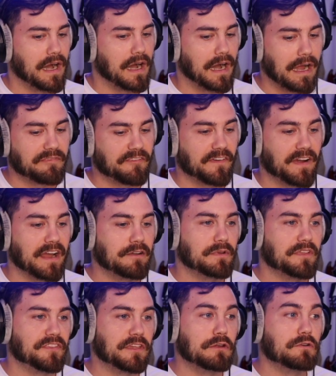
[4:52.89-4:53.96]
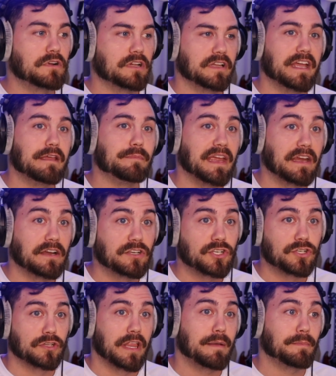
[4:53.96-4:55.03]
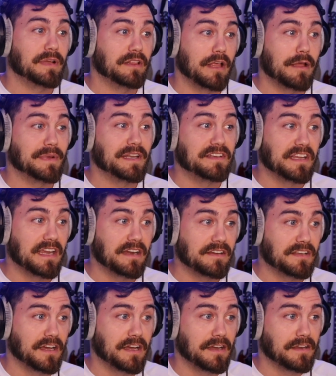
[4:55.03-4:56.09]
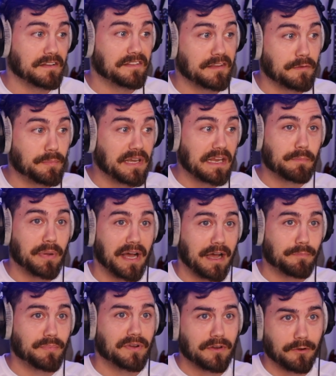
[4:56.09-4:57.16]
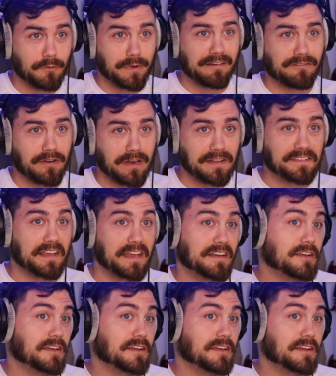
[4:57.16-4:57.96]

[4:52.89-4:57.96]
I'm fine with you claiming Shlamalama Ding Dong Zippity Bop, or whatever I said,